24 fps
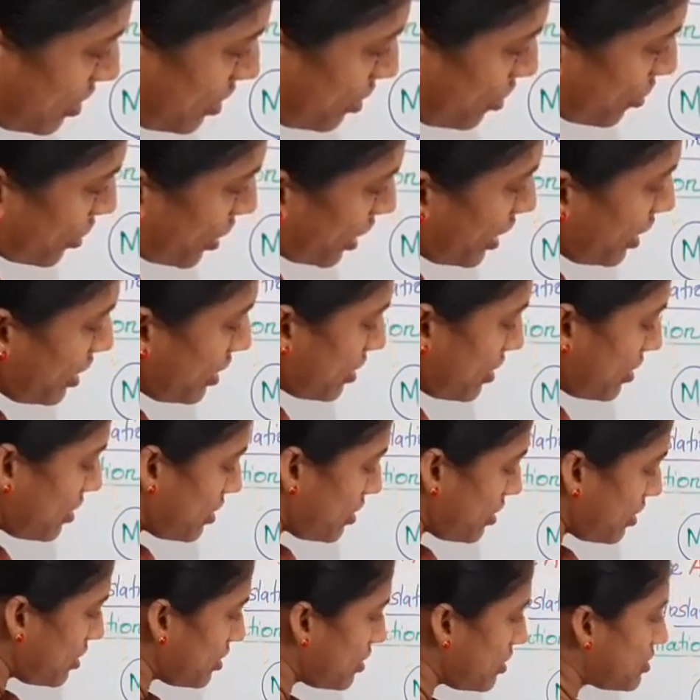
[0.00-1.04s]
Okay.
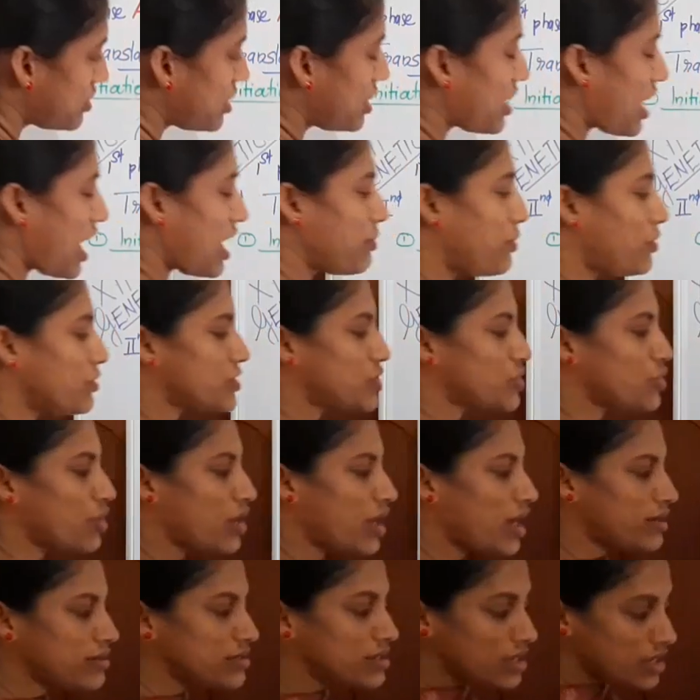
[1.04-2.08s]
See ribosome
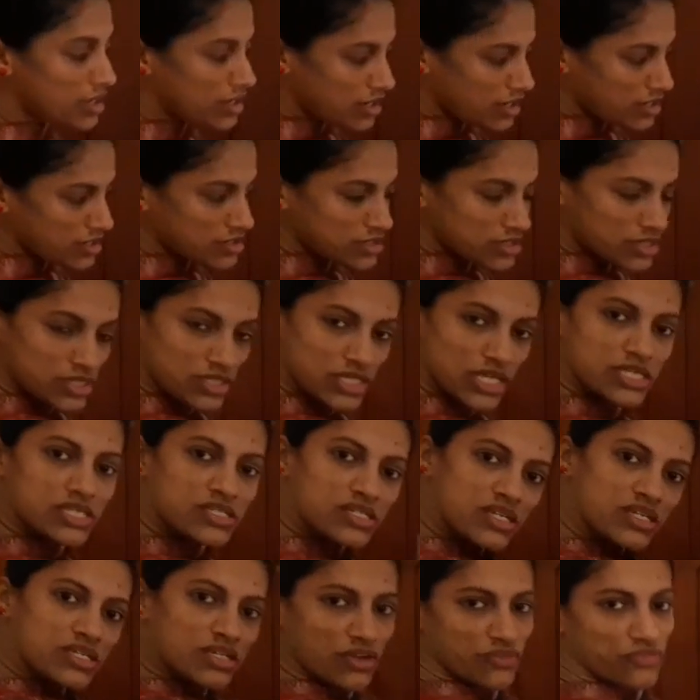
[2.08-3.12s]
have
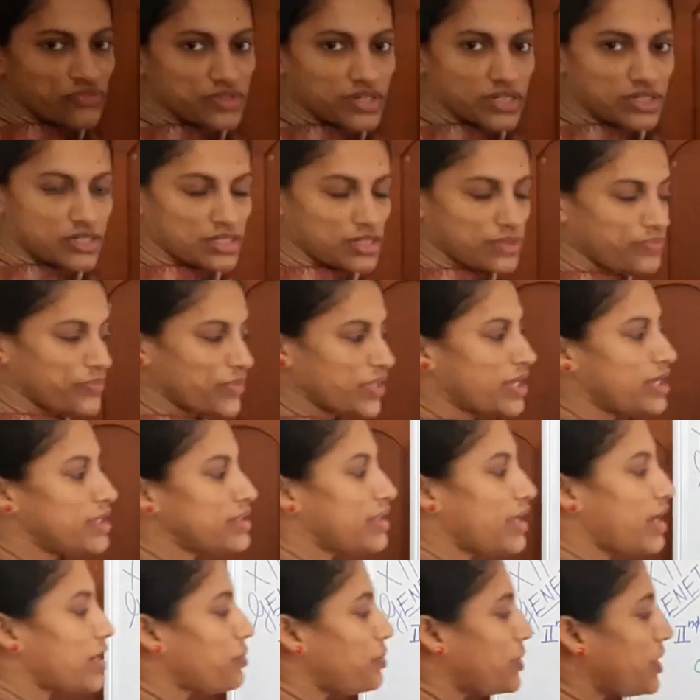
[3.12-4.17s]
just shifted.
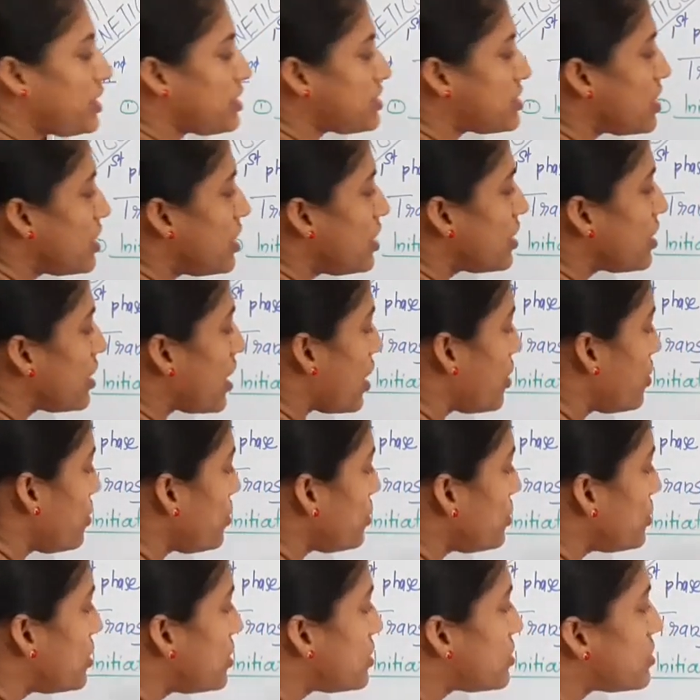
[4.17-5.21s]
That means
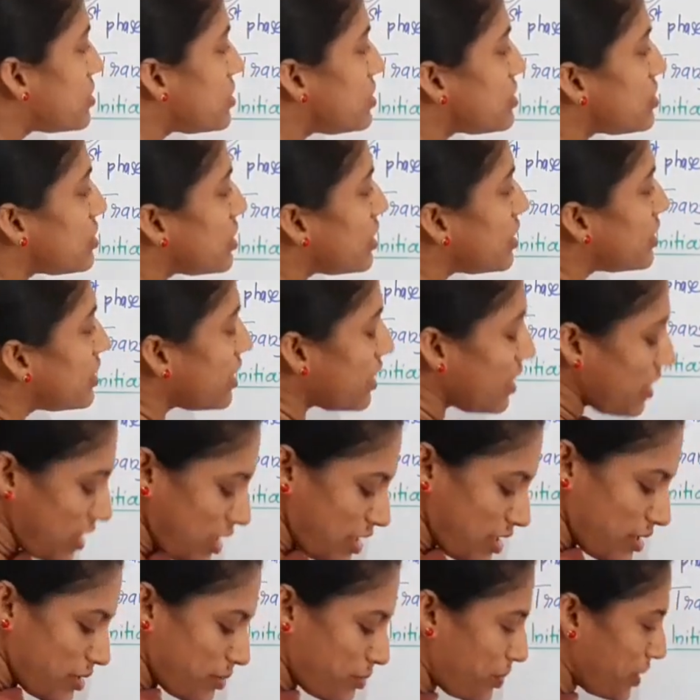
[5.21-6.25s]
now this is in the
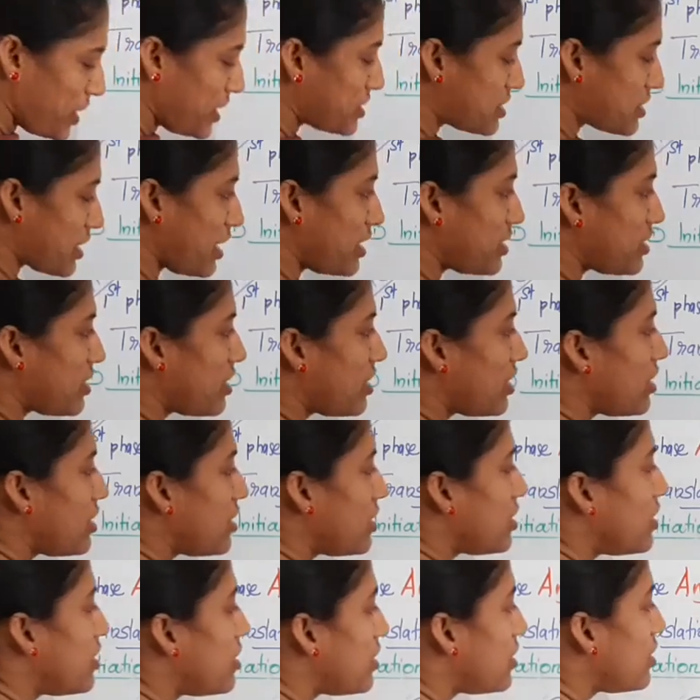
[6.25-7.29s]
P site.
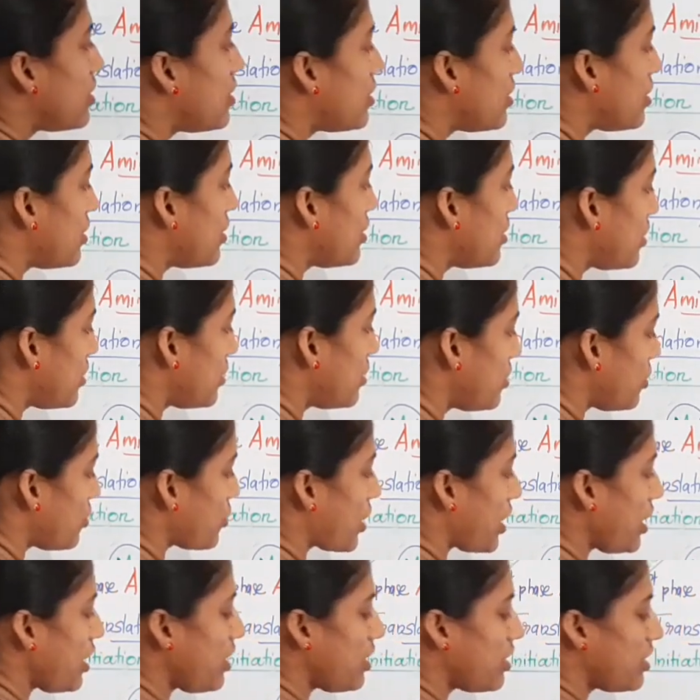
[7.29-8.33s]

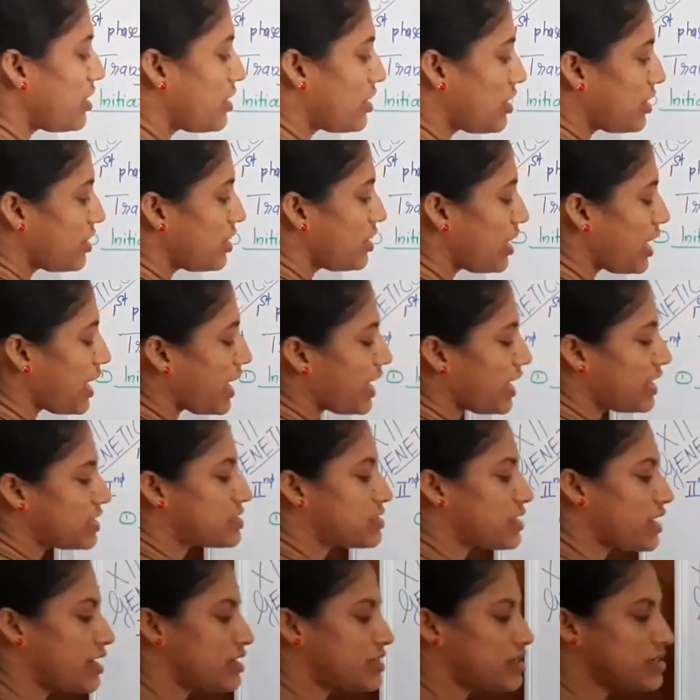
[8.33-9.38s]
Okay. A
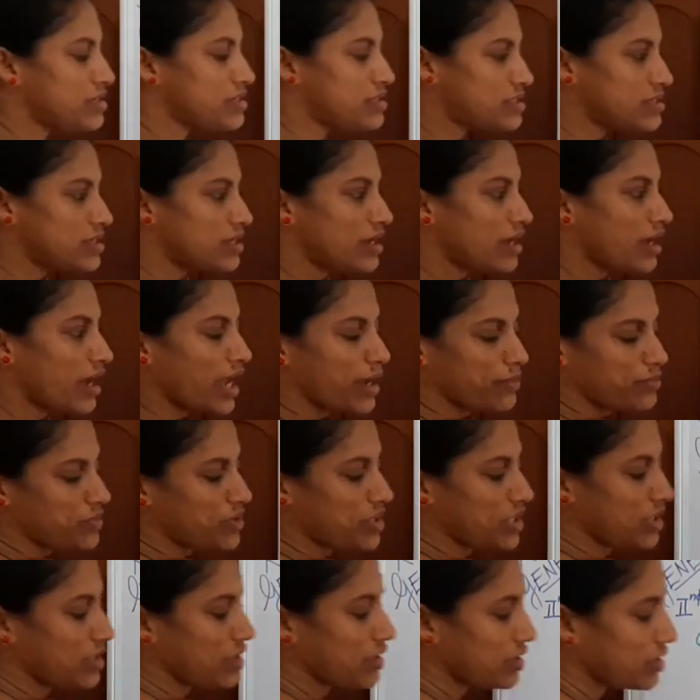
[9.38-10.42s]
site is
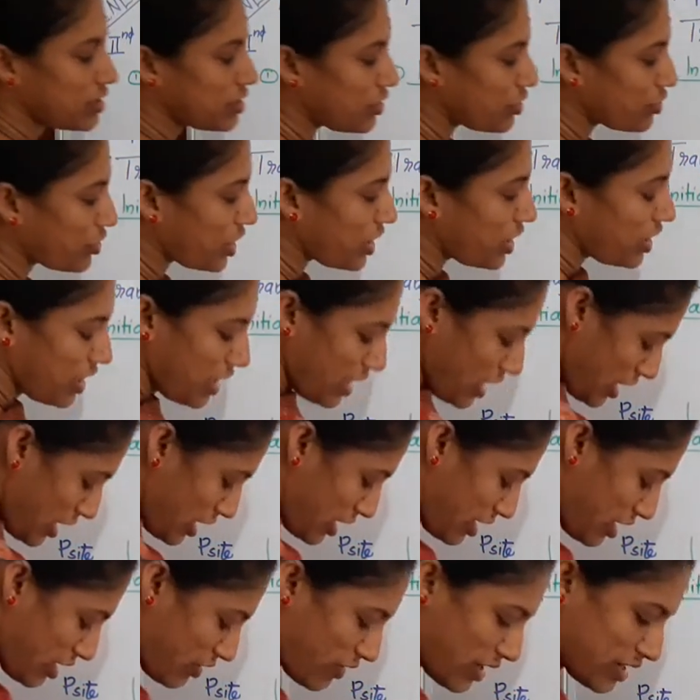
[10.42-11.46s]
empty. Okay.
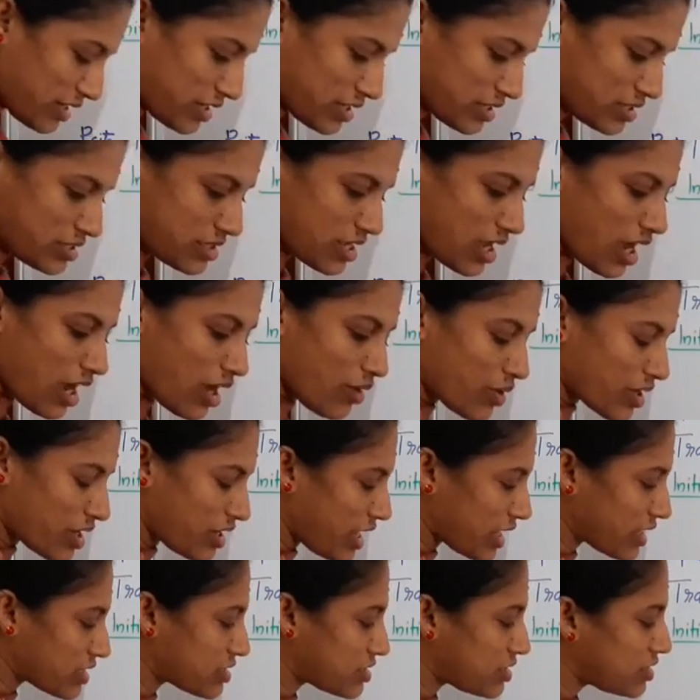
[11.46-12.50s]
Here what is our
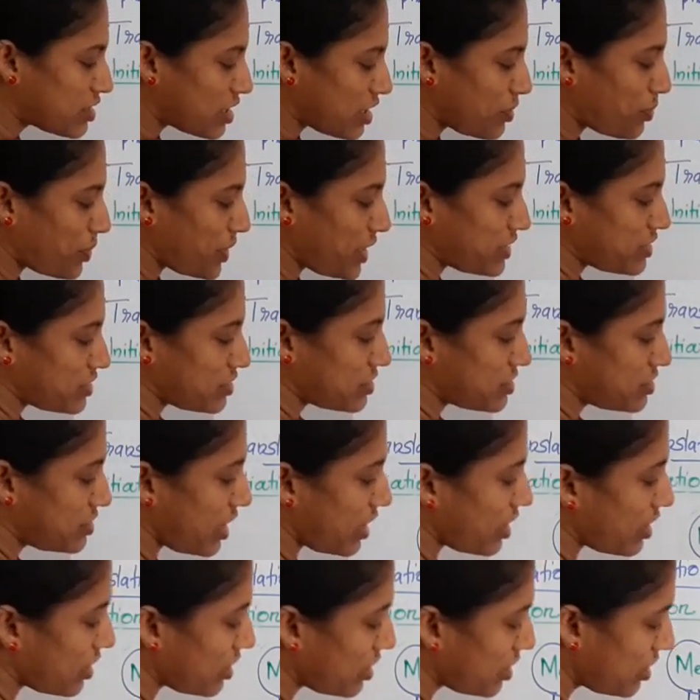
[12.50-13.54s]
next triplet is
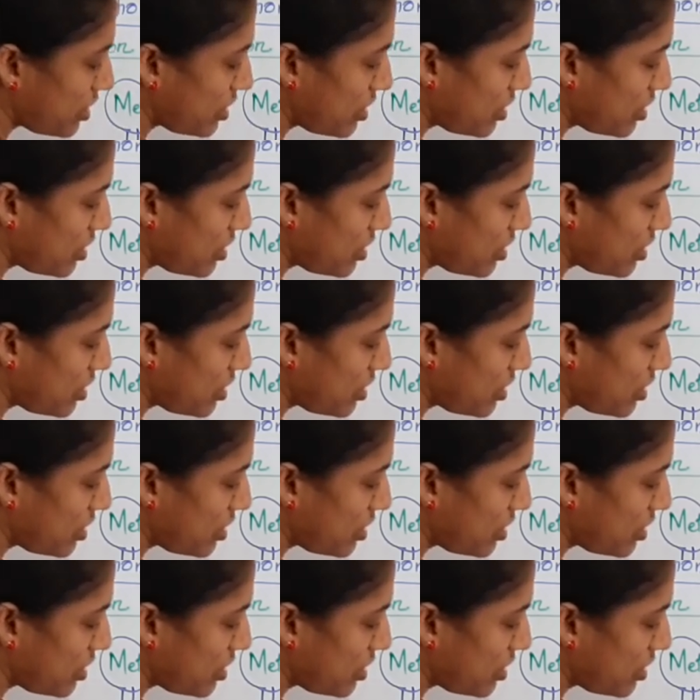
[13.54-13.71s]
there.